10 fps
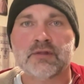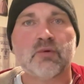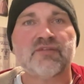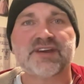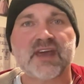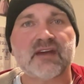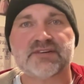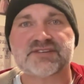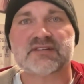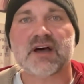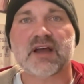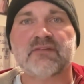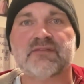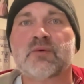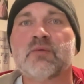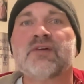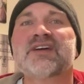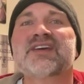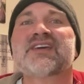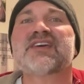the one that gave us life, the one
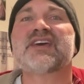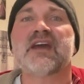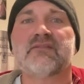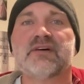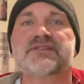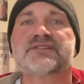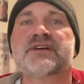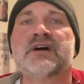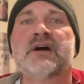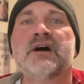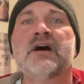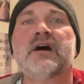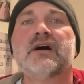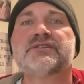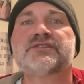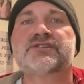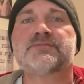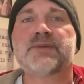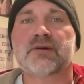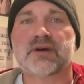that gave us
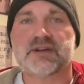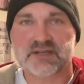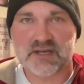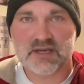spirit,